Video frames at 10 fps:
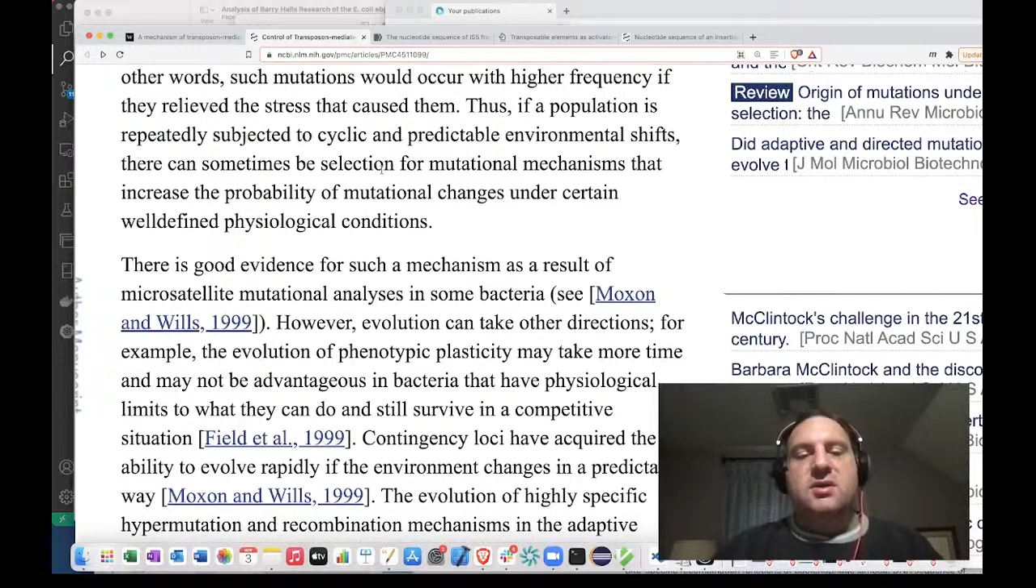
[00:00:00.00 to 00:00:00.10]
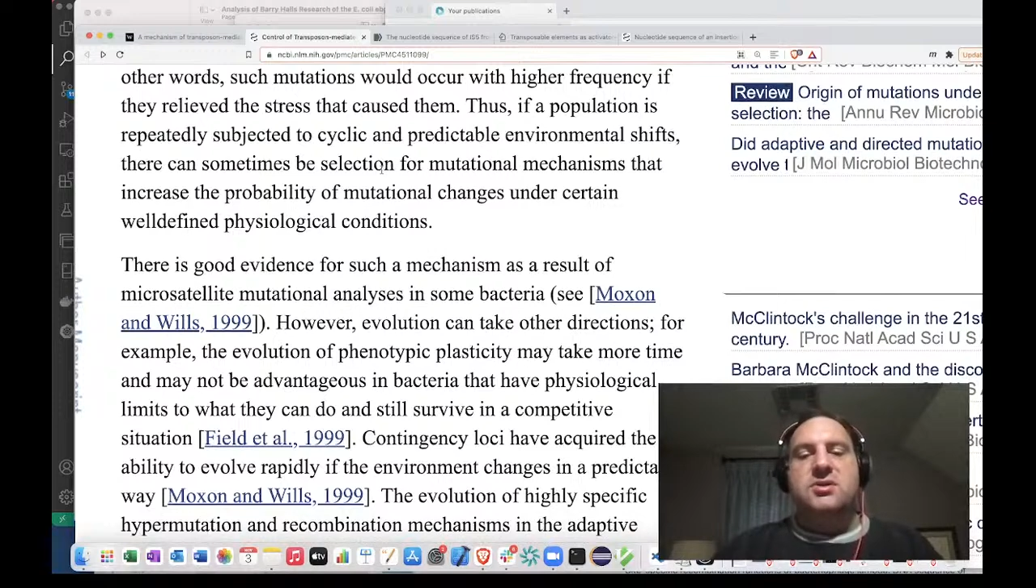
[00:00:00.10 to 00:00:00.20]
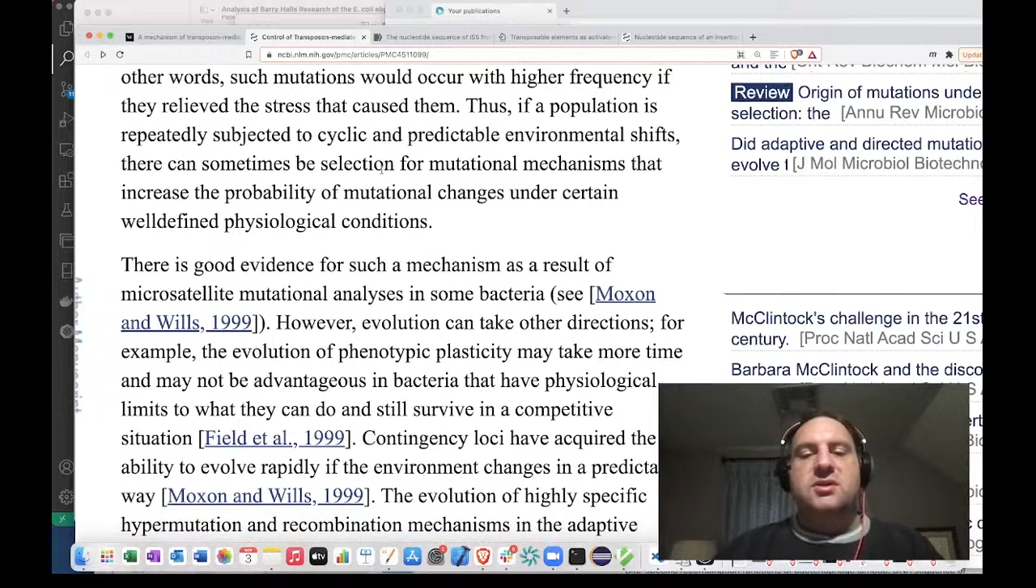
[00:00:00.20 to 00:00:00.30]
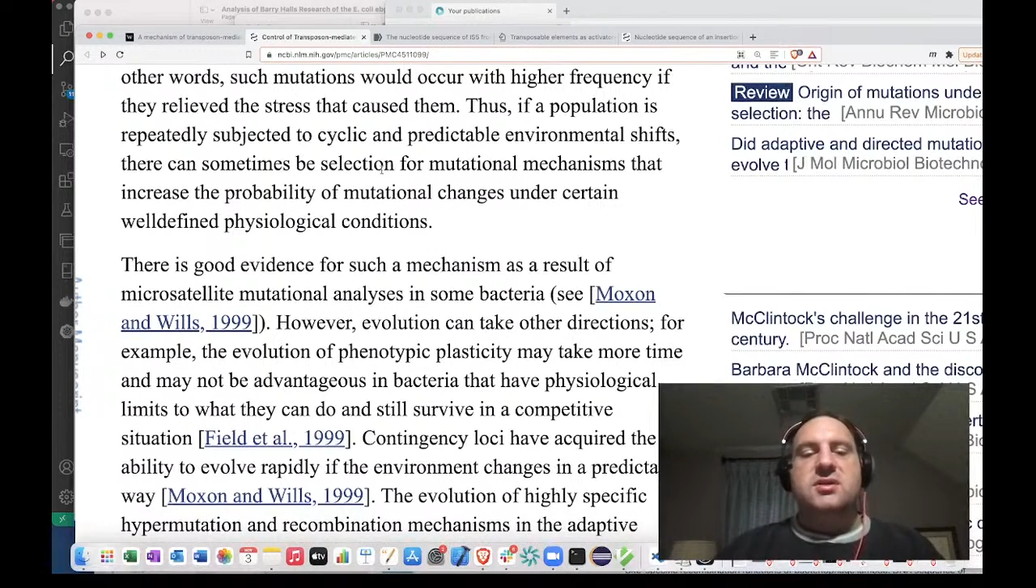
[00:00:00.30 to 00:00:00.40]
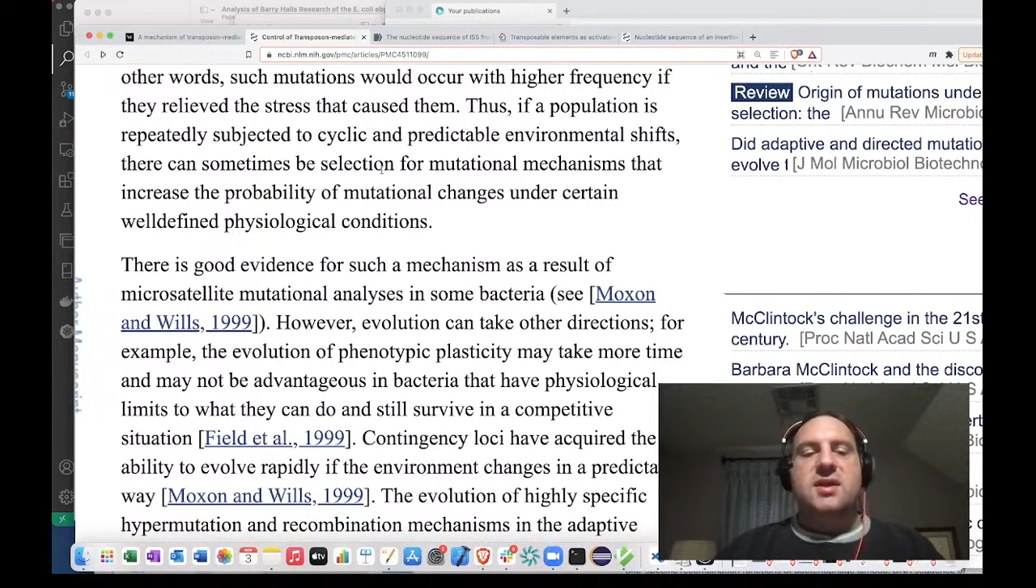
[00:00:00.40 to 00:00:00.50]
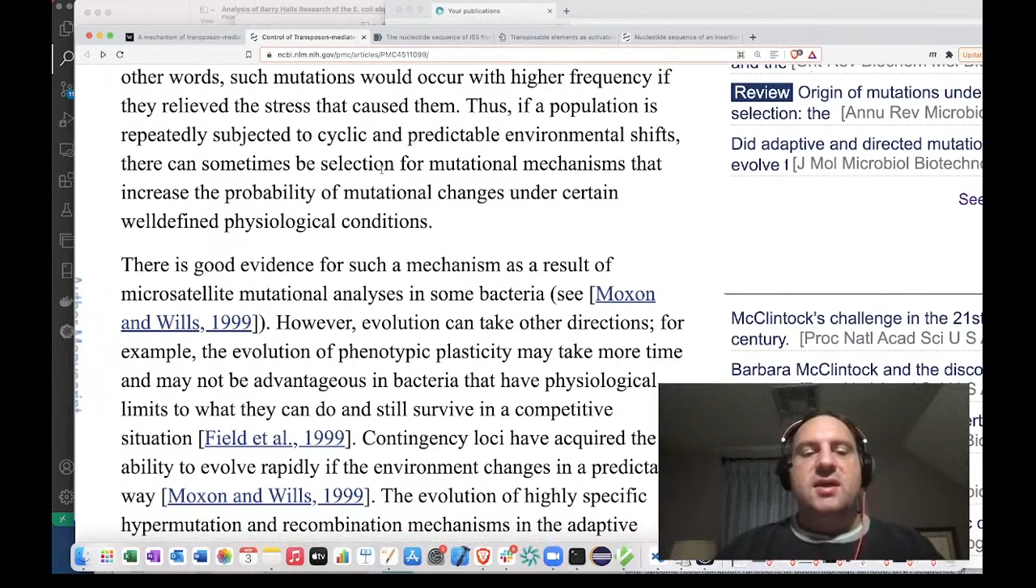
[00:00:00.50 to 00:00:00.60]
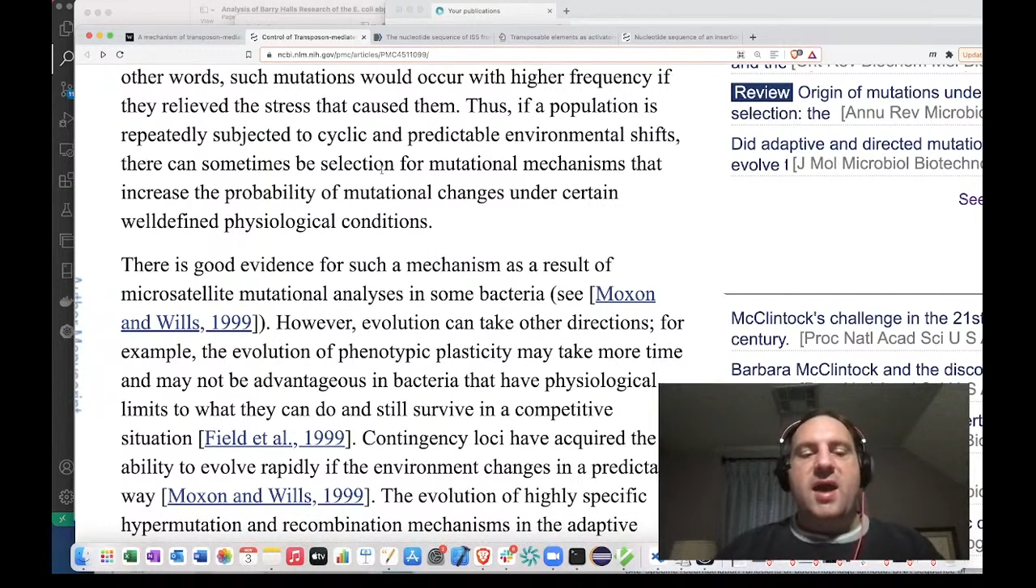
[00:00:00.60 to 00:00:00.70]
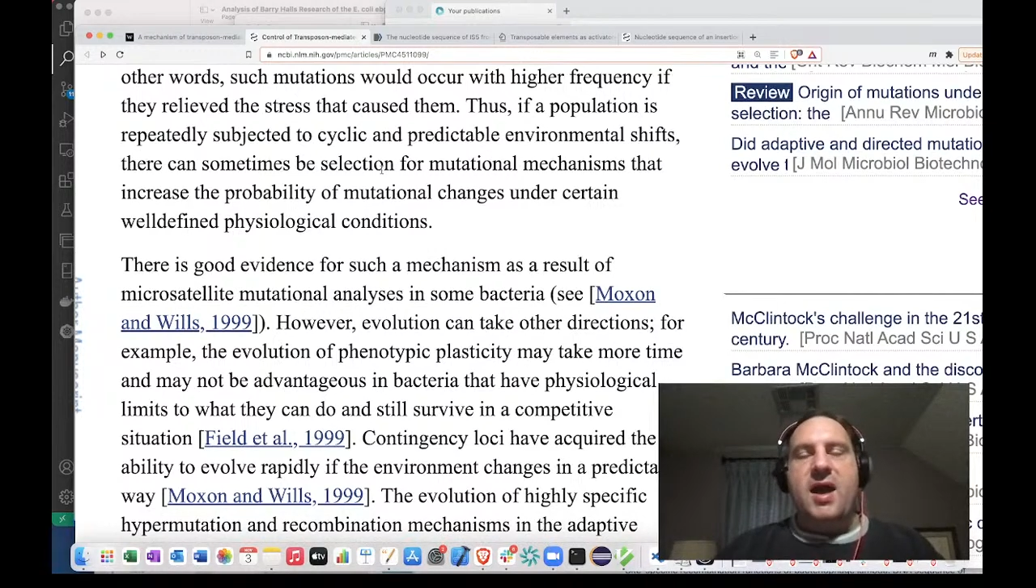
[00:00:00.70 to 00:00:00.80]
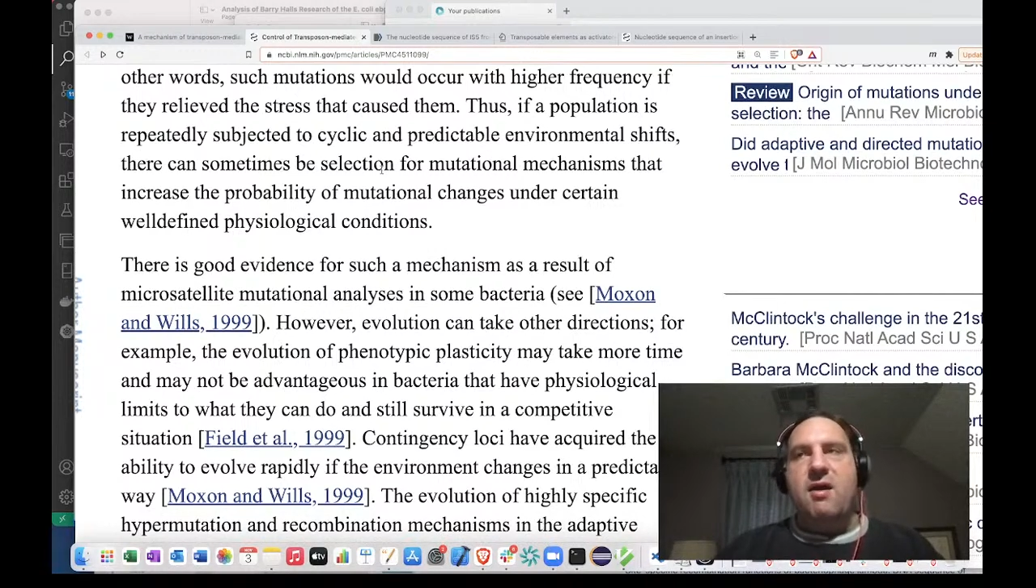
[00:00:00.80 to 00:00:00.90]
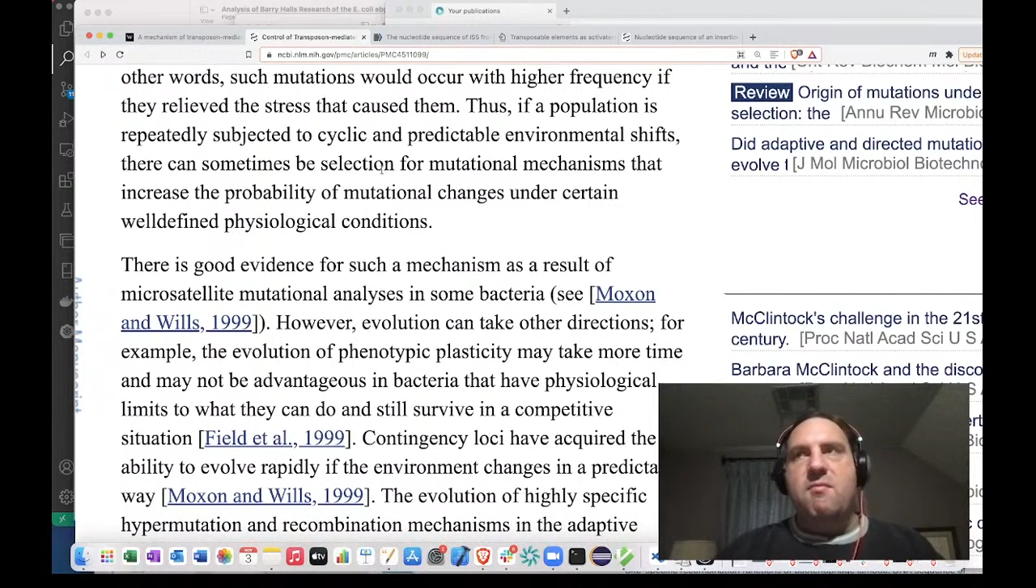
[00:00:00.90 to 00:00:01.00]
just that
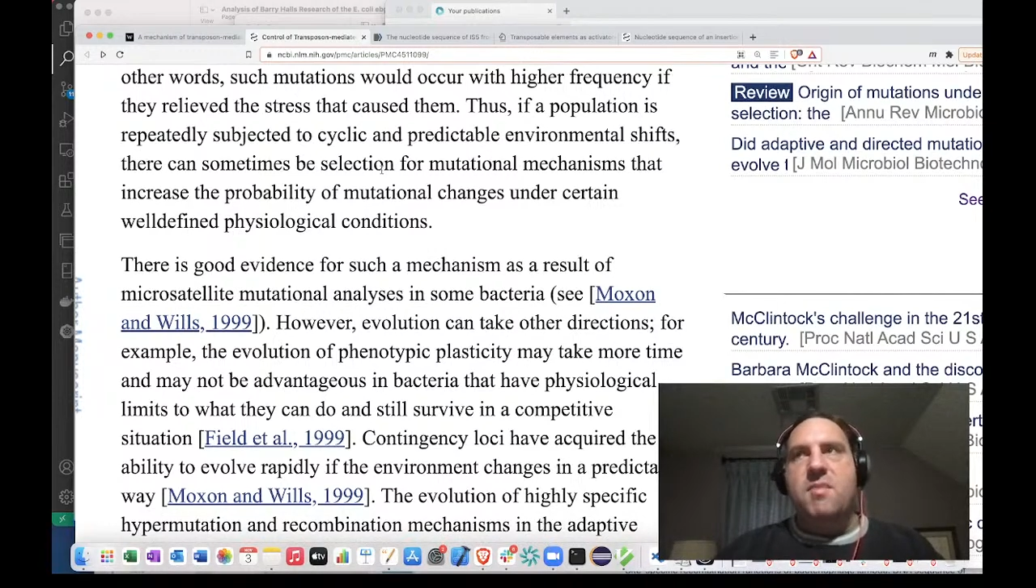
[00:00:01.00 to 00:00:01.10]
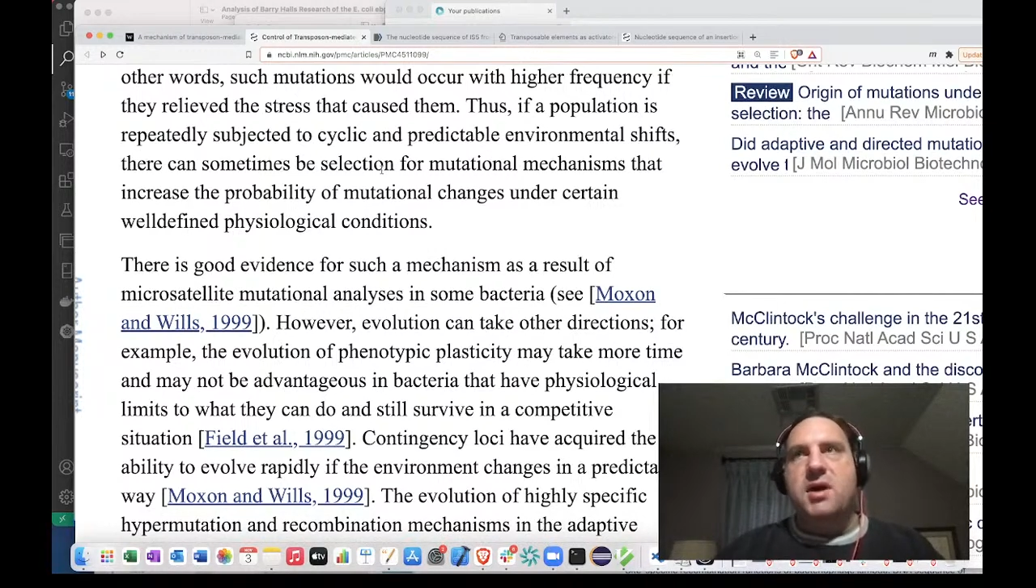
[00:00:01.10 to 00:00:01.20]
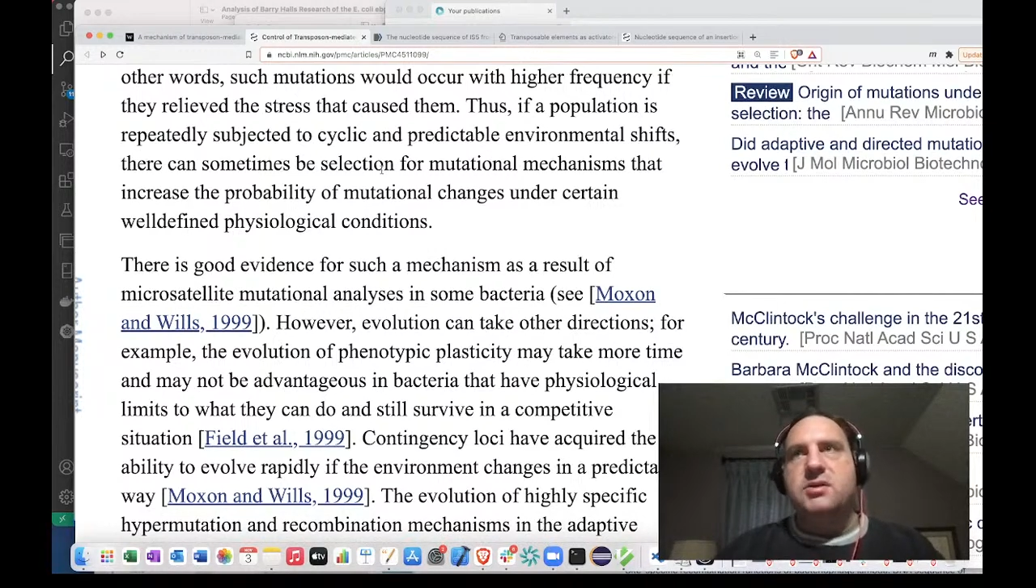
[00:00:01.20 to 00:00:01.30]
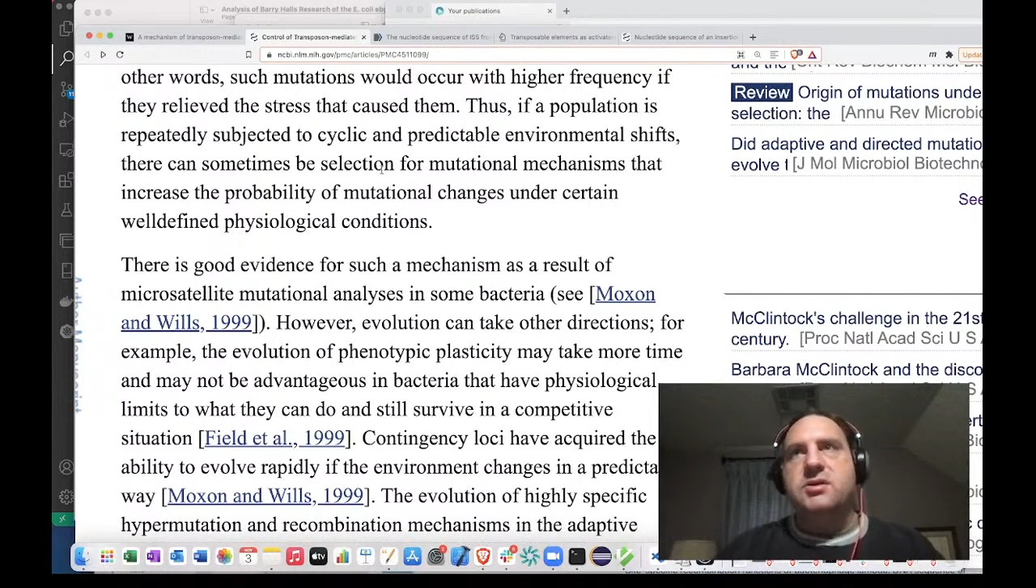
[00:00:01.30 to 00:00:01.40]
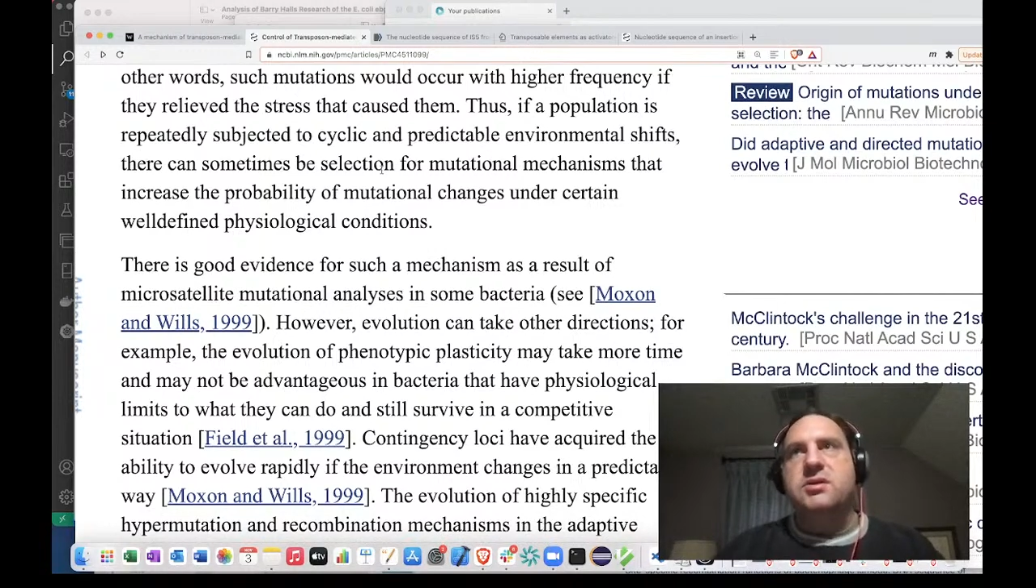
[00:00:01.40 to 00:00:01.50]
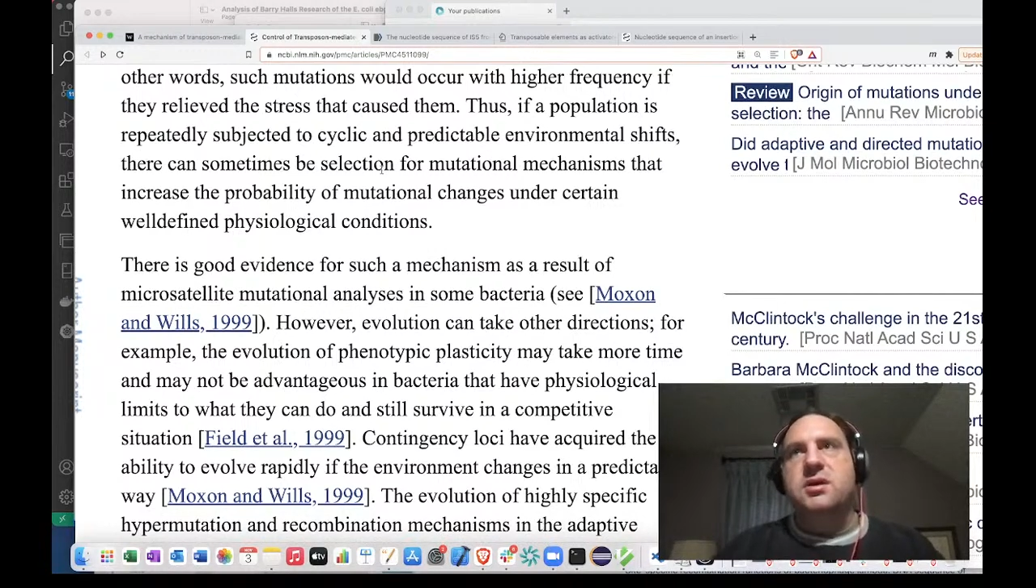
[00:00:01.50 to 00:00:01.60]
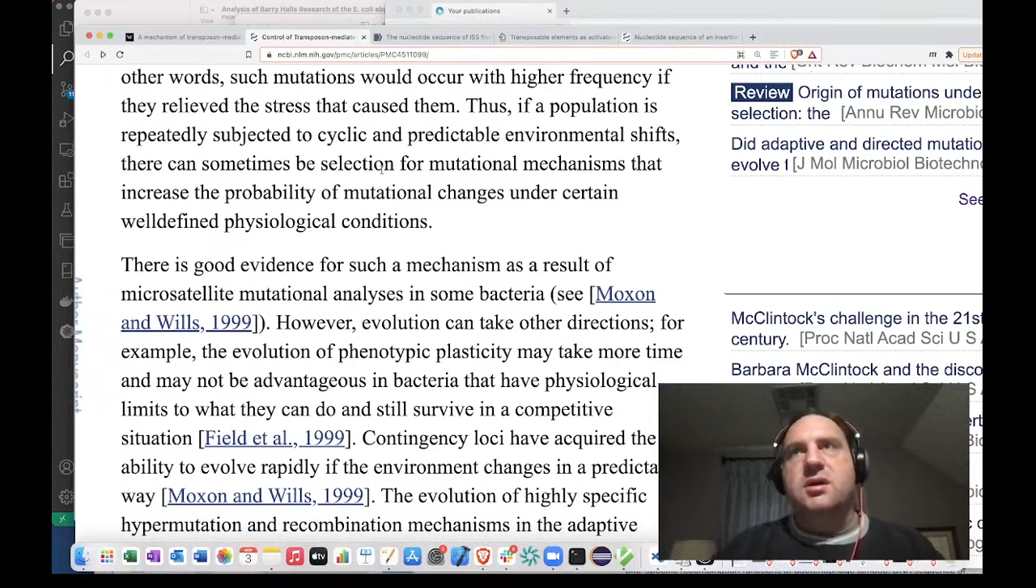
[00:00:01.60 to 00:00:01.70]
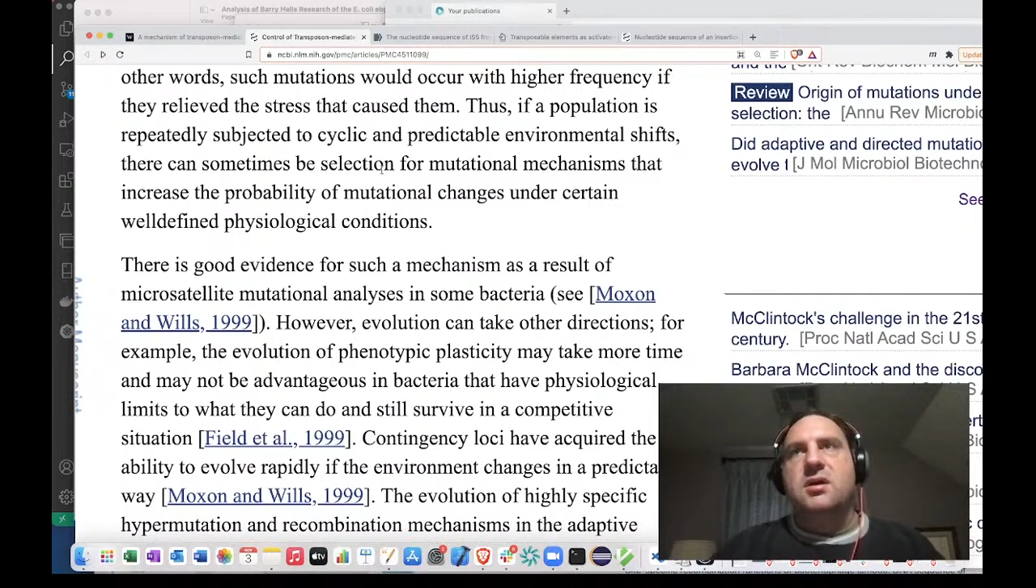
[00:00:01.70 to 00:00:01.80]
how much,